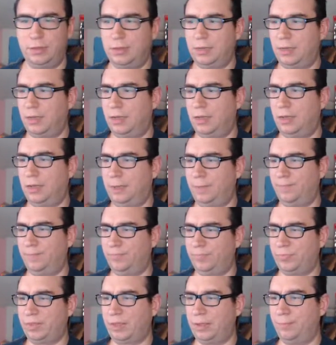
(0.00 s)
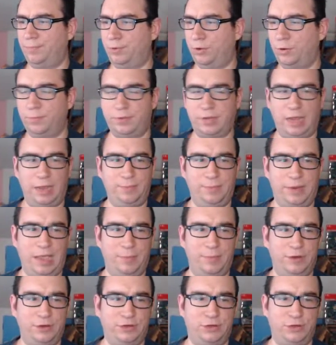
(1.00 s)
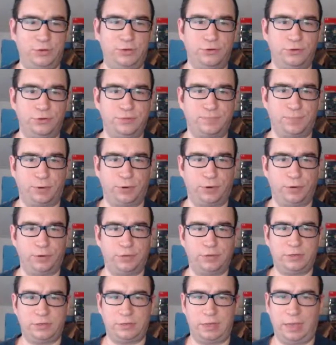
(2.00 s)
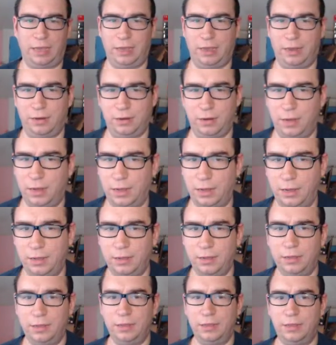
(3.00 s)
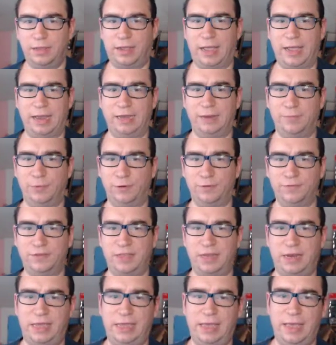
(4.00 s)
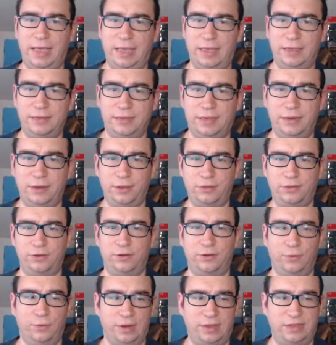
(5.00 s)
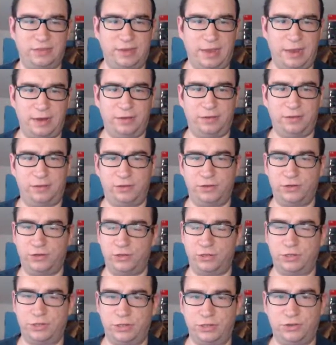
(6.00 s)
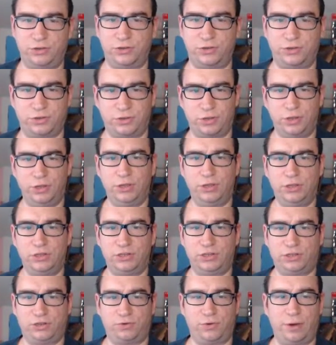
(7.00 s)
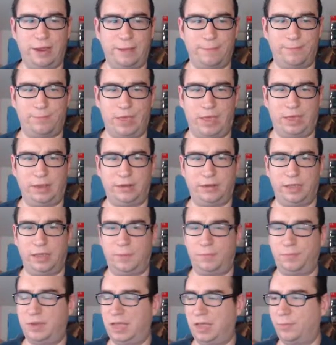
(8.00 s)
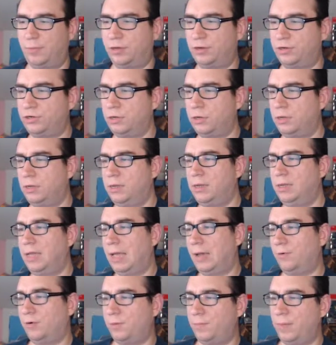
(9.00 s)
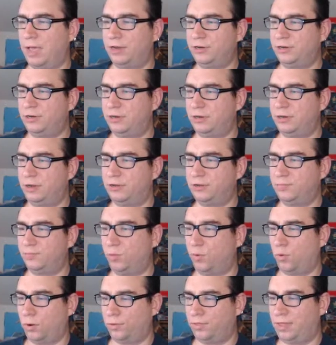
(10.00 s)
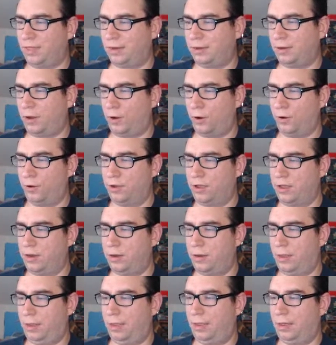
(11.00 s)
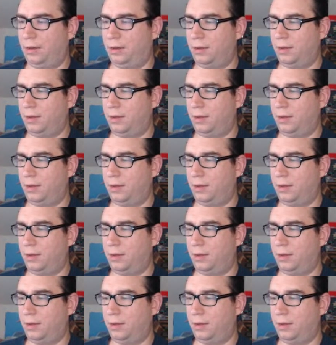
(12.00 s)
boom type damage due to his perks and the kind of moves that he has. He doesn't do any status conditions. He's just straight bang type damage. I would imagine he does more than Hargen and